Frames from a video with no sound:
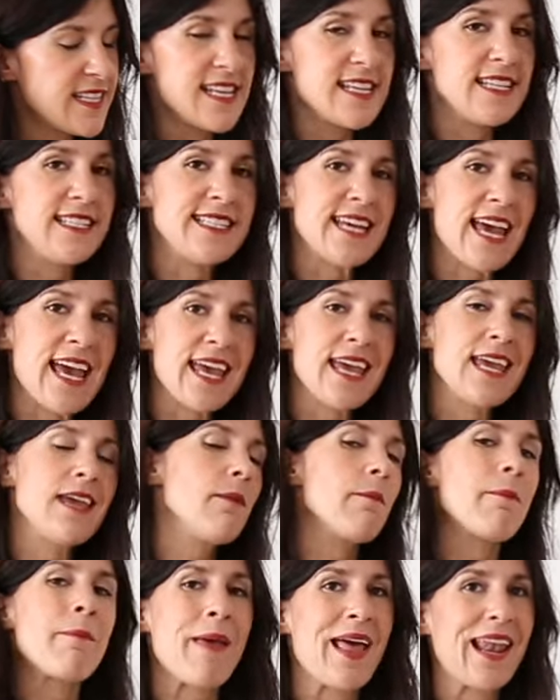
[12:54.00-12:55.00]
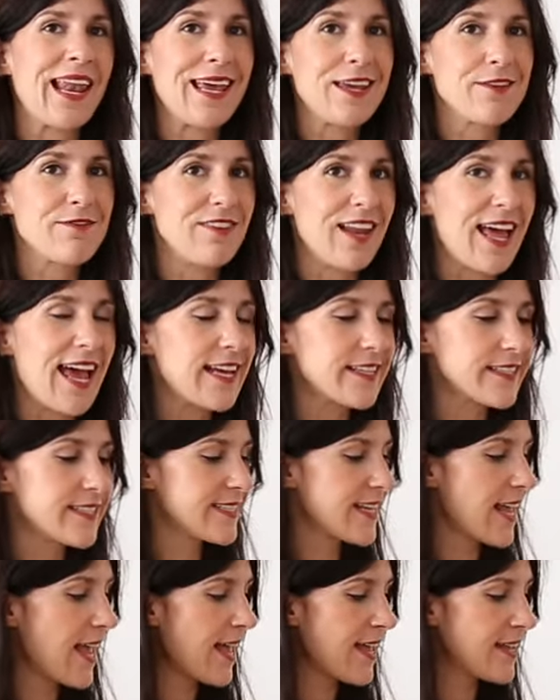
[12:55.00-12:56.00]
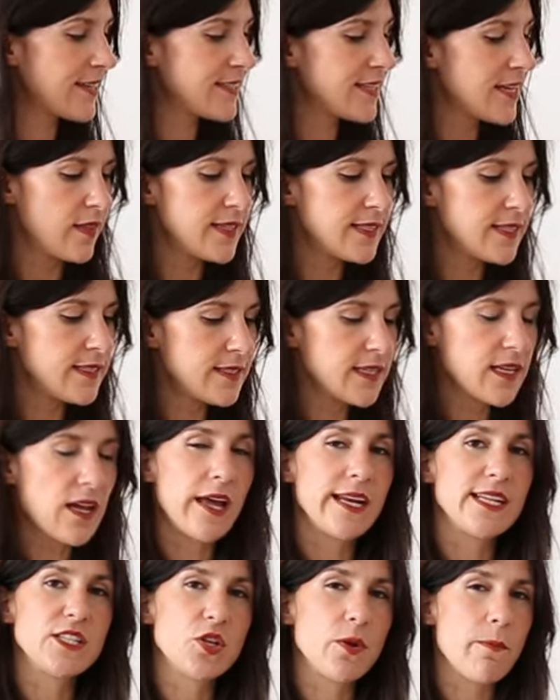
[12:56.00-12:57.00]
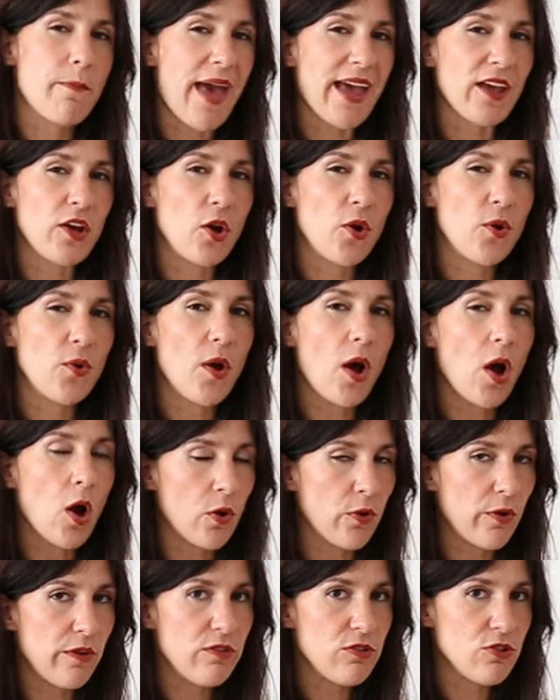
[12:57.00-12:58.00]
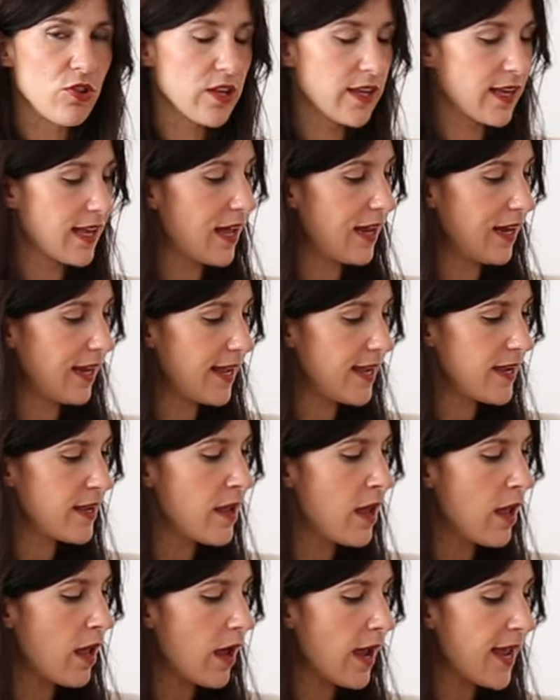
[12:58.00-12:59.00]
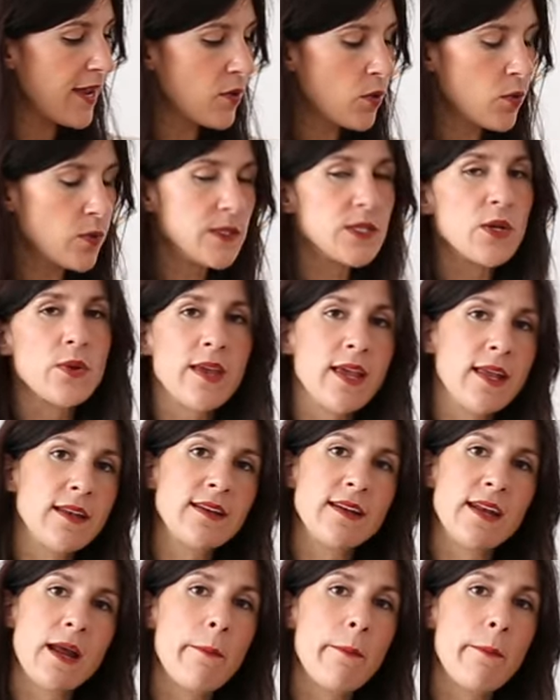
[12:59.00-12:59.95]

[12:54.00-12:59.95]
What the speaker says: their Day Ballet Flats, and this is the kind of tobacco orange color. I also ended